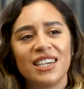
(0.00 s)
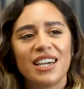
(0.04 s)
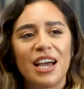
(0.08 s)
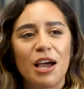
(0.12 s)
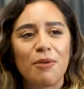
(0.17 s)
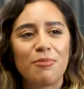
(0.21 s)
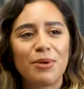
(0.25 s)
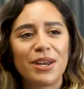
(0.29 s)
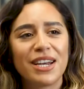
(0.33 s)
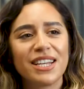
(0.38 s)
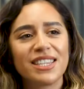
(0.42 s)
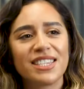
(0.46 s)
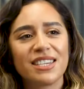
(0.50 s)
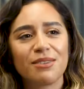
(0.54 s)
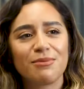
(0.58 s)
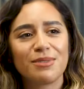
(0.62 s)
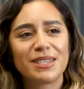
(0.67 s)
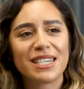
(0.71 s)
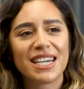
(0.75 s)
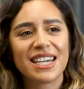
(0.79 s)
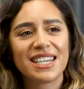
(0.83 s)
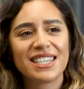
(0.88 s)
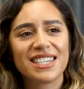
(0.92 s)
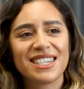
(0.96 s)
a bit
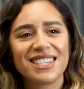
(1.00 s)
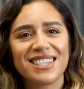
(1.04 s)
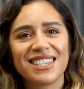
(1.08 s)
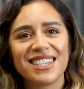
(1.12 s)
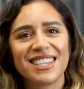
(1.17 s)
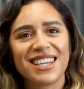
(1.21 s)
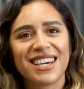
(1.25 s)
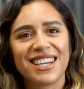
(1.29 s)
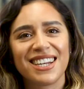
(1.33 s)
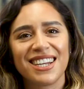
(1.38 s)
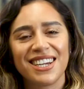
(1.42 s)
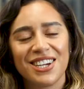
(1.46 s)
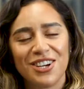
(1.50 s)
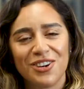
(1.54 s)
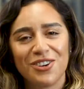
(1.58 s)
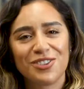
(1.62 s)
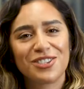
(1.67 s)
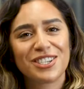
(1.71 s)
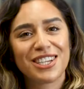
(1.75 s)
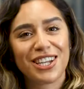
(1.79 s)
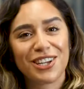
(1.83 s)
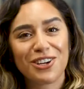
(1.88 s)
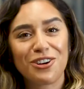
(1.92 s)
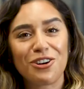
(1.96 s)
intimidated. And then
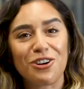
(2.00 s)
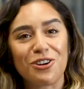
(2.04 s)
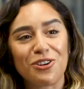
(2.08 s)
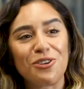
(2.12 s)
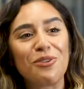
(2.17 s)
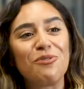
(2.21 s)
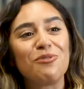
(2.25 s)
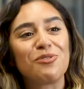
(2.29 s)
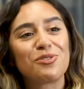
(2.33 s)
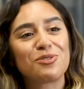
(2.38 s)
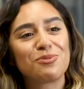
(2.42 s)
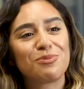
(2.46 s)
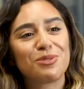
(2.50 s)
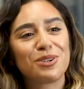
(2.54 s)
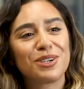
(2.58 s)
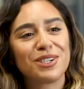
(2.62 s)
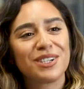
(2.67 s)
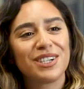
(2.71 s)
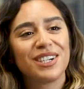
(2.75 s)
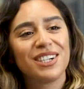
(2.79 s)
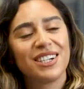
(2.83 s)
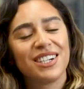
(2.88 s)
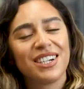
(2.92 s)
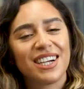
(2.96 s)
until I got
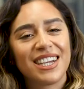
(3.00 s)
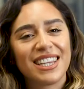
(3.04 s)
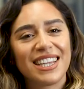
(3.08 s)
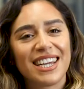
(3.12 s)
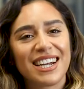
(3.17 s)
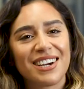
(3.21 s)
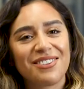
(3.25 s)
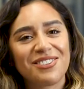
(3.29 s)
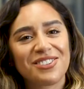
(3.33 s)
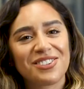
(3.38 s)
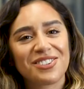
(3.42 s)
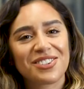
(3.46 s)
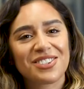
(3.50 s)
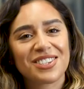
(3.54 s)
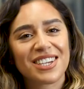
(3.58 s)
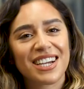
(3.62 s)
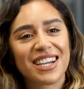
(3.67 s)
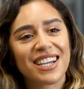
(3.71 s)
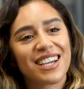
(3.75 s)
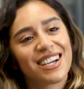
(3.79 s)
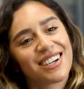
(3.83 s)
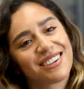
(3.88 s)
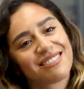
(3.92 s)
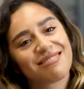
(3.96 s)
comfortable. And then I was just
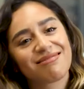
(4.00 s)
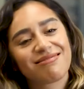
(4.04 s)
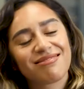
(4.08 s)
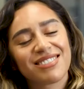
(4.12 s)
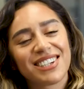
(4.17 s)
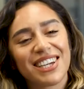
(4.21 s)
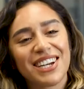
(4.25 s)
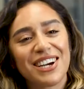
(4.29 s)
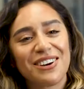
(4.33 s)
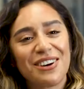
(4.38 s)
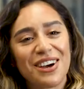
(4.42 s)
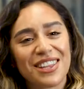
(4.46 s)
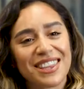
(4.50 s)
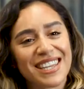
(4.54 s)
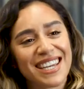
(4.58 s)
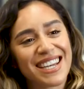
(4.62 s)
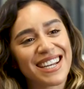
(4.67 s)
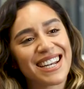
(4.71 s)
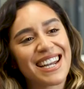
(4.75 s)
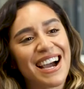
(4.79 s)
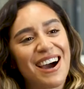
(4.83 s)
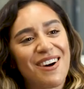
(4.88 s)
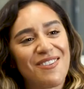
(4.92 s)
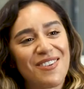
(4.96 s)
like, you know, I think
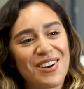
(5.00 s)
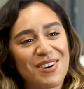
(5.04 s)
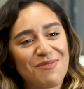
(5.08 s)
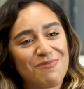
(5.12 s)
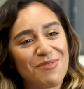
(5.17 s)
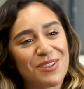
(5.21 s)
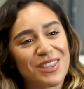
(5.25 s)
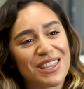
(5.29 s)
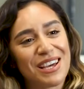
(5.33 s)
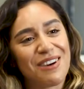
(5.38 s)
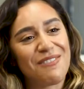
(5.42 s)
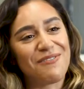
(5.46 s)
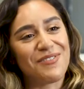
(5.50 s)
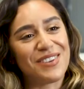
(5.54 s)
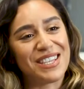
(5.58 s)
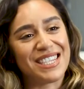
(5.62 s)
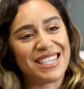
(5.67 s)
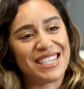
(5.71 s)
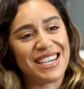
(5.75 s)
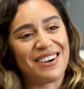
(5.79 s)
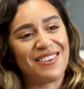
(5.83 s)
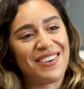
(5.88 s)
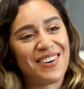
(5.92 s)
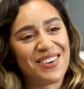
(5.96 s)
now when I put that
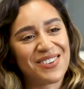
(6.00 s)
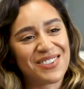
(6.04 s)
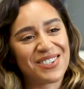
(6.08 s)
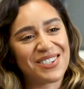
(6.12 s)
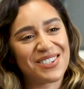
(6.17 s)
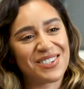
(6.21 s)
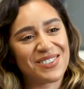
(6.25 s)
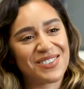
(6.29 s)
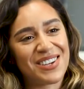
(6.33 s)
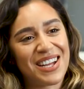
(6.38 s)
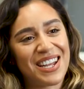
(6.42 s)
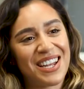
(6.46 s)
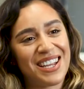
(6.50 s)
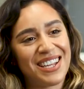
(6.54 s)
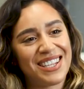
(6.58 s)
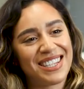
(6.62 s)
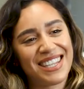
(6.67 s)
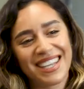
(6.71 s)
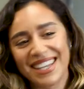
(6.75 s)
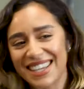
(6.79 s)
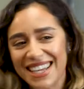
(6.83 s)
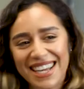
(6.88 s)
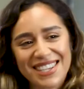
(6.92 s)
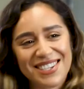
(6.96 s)
video out as well,
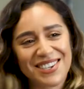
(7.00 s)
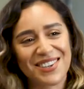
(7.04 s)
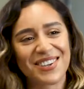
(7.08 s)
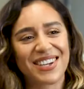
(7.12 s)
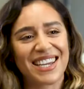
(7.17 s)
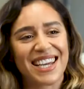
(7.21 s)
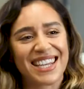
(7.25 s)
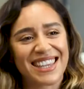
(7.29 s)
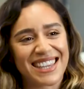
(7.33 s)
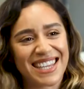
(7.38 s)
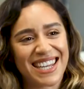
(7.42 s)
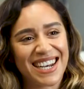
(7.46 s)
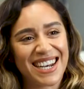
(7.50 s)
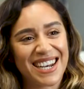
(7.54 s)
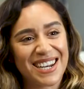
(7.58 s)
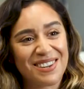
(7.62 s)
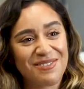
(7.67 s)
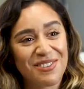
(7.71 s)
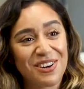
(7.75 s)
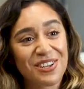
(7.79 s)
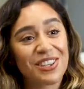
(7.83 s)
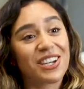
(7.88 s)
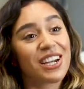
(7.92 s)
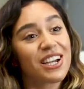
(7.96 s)
I don't get that
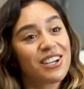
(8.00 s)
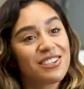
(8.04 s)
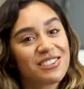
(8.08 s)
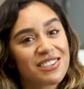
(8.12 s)
anymore. They're like,